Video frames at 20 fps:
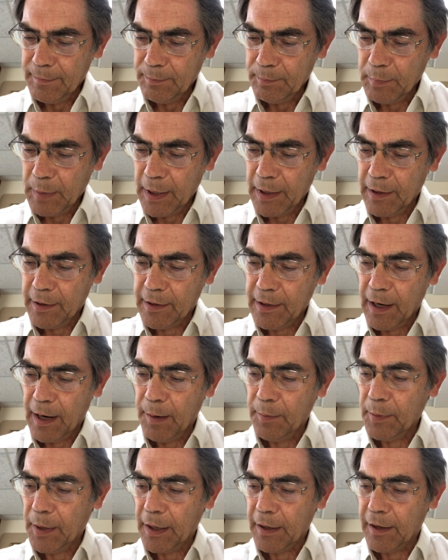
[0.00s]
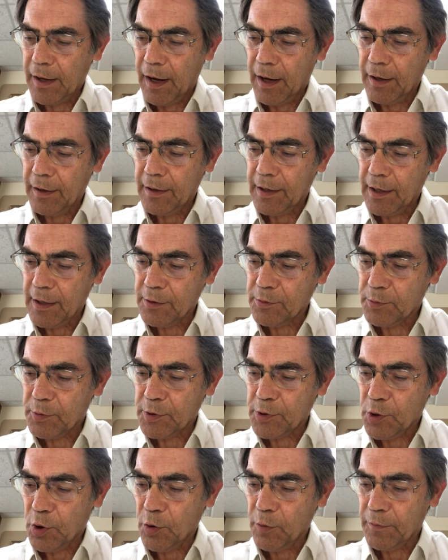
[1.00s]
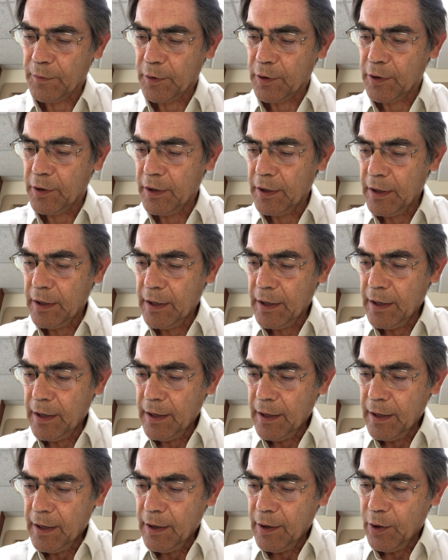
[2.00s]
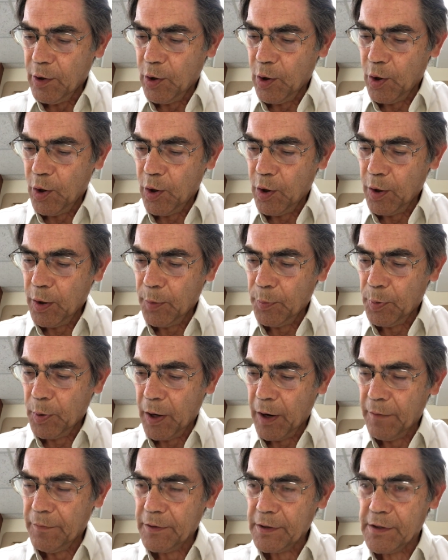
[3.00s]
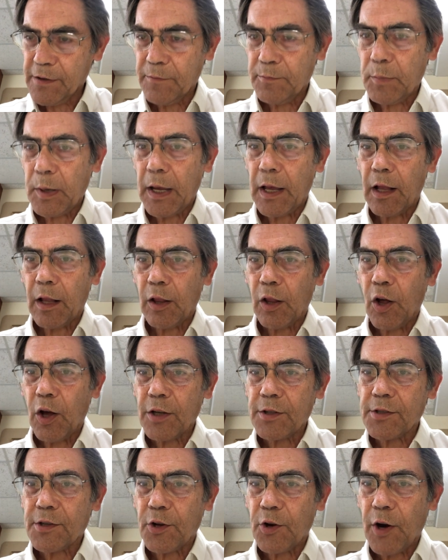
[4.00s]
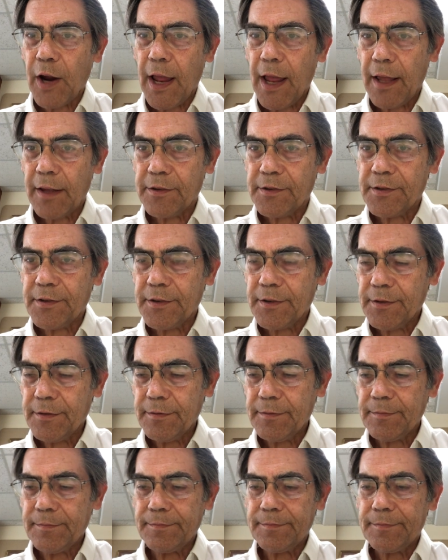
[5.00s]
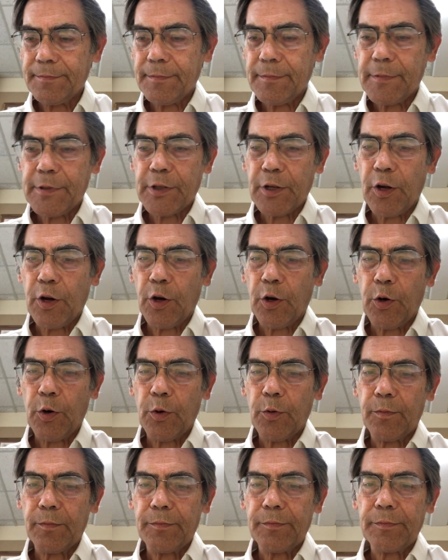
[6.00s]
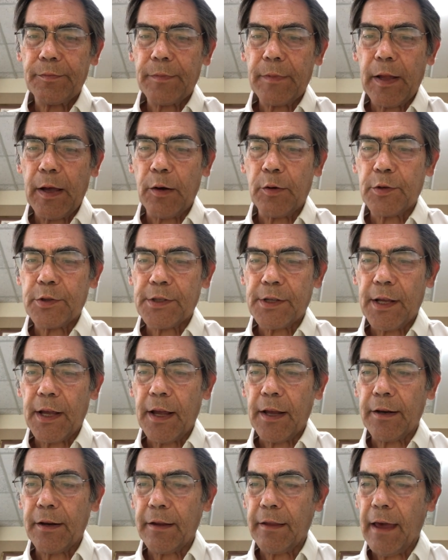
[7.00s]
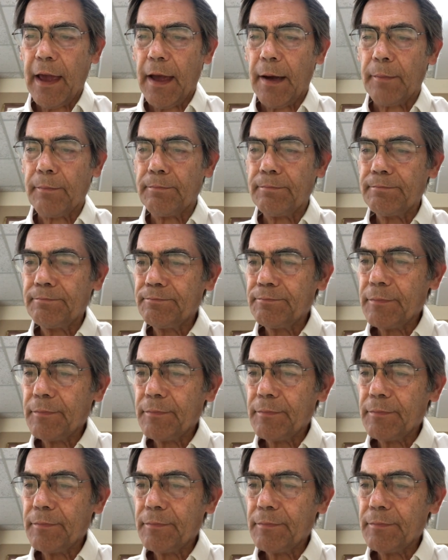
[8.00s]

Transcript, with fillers: by the time that contest was over, all the prophets of Baal lost their heads. So that was the end of them.